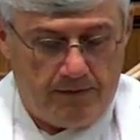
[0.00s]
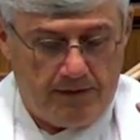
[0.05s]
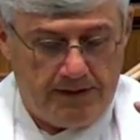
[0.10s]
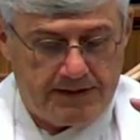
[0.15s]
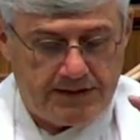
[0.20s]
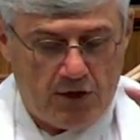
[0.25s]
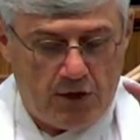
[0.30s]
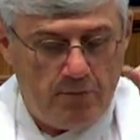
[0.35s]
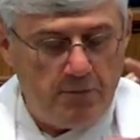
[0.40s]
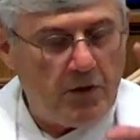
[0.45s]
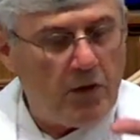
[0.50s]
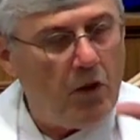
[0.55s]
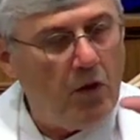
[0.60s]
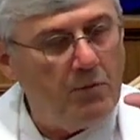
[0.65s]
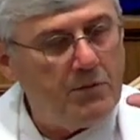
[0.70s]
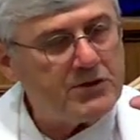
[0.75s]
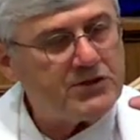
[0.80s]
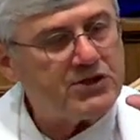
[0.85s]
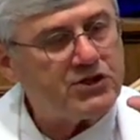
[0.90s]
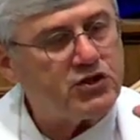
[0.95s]
It's
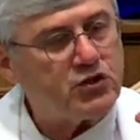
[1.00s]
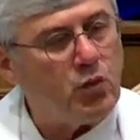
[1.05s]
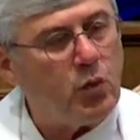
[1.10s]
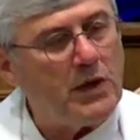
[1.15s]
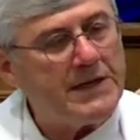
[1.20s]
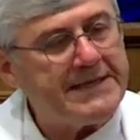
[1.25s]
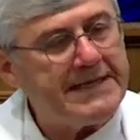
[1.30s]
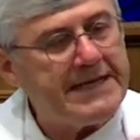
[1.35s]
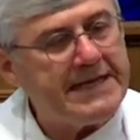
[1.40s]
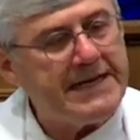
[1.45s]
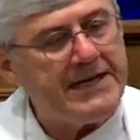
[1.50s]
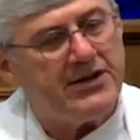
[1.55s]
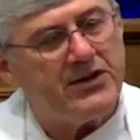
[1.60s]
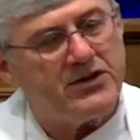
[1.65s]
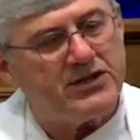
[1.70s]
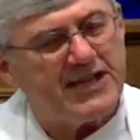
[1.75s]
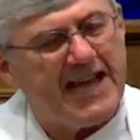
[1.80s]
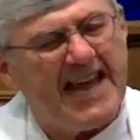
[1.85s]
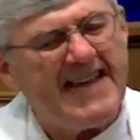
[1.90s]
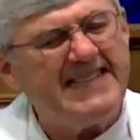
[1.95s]
almost 20
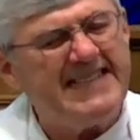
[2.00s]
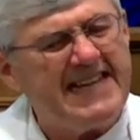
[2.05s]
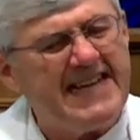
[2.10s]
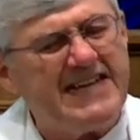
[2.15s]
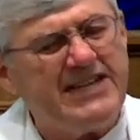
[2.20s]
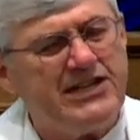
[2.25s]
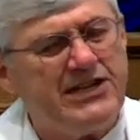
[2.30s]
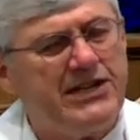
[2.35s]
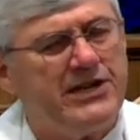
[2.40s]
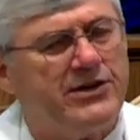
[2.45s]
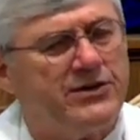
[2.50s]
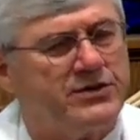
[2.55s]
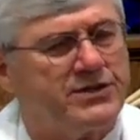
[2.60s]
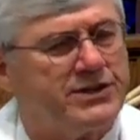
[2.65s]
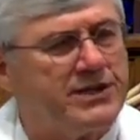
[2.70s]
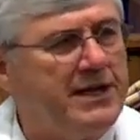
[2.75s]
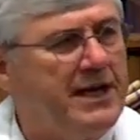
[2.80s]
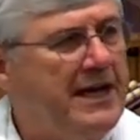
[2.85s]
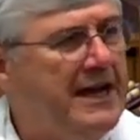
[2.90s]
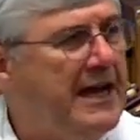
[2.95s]
years, 18
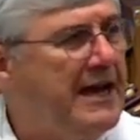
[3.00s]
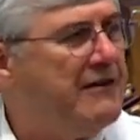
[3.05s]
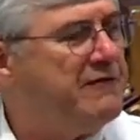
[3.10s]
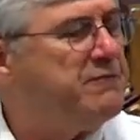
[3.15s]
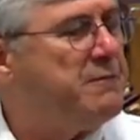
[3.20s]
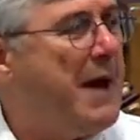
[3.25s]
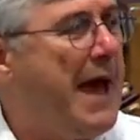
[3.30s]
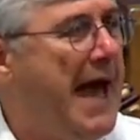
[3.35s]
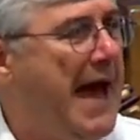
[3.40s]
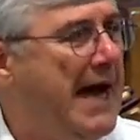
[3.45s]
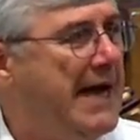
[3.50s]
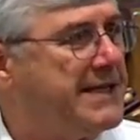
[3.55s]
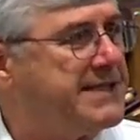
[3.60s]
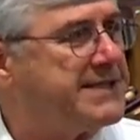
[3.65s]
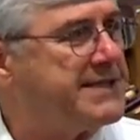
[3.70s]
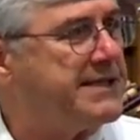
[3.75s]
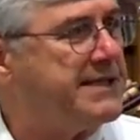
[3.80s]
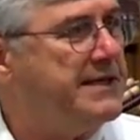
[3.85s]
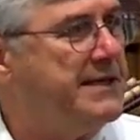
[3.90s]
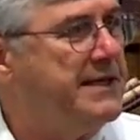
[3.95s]
years have
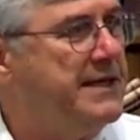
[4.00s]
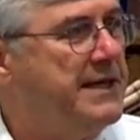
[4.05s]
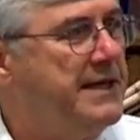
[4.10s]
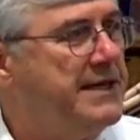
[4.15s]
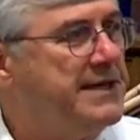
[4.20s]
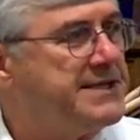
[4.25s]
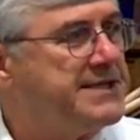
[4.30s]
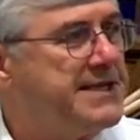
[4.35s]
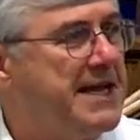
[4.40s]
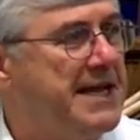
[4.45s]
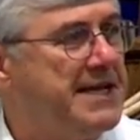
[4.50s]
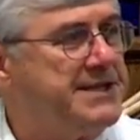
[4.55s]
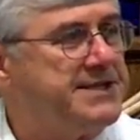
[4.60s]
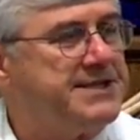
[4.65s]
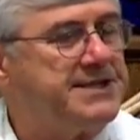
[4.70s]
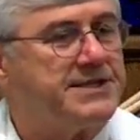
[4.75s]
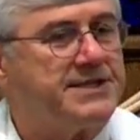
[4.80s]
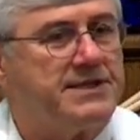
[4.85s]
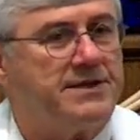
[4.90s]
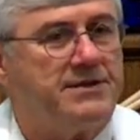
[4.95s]
passed
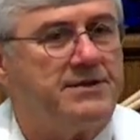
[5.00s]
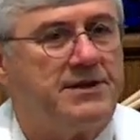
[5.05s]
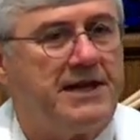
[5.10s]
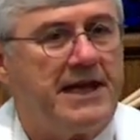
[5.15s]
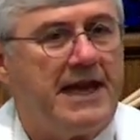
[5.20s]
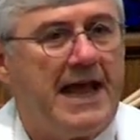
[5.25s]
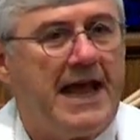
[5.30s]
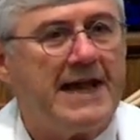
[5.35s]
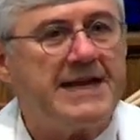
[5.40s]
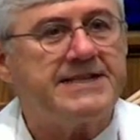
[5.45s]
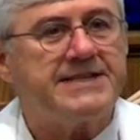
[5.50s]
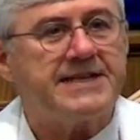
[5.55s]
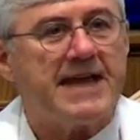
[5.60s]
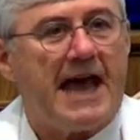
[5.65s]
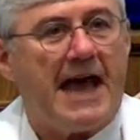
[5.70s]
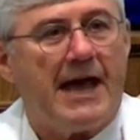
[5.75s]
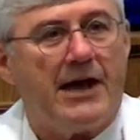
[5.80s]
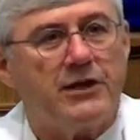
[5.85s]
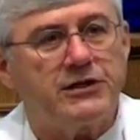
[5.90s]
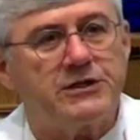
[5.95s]
since the
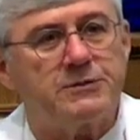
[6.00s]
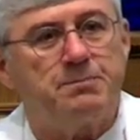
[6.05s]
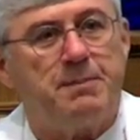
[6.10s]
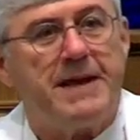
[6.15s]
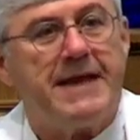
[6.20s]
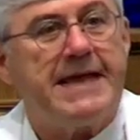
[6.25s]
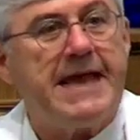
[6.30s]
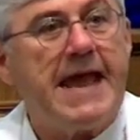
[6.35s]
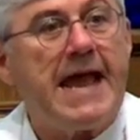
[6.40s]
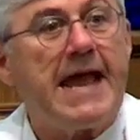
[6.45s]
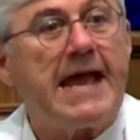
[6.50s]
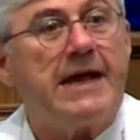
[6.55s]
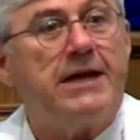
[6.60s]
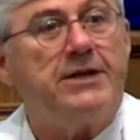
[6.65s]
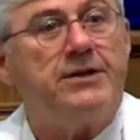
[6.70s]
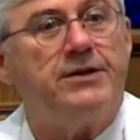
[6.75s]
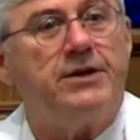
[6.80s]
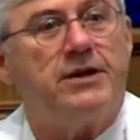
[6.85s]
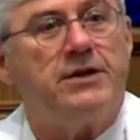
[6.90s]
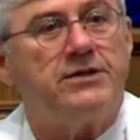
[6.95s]
exiles
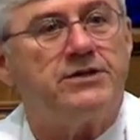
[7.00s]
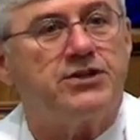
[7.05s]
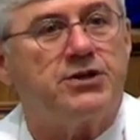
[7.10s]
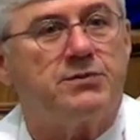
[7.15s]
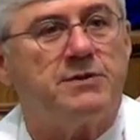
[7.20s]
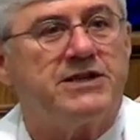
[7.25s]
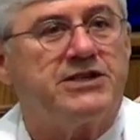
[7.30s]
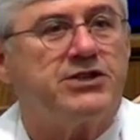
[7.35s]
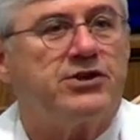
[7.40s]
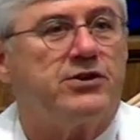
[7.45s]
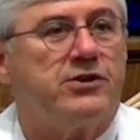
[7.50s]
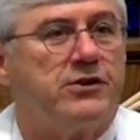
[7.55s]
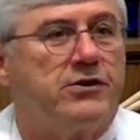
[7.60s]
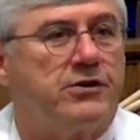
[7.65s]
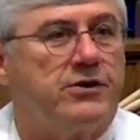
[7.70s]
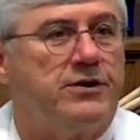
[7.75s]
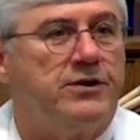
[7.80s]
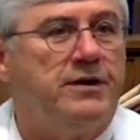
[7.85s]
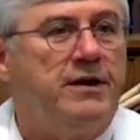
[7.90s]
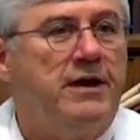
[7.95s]
began to
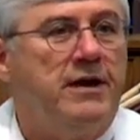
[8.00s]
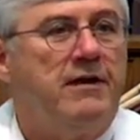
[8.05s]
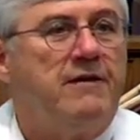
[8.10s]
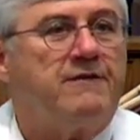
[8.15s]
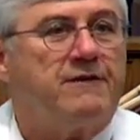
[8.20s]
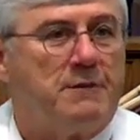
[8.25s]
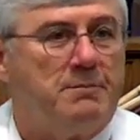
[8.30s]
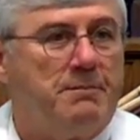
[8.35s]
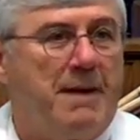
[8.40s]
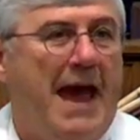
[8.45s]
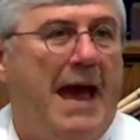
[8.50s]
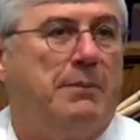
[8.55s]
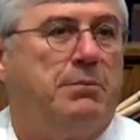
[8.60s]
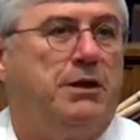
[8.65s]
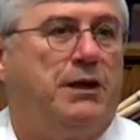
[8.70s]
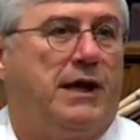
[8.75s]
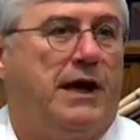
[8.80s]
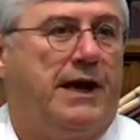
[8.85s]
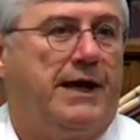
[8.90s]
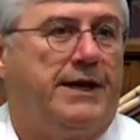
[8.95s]
return from
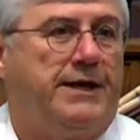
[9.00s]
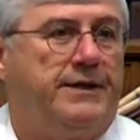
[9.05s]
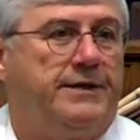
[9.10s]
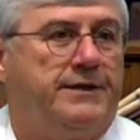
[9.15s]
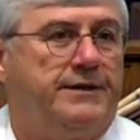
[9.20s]
Babylon.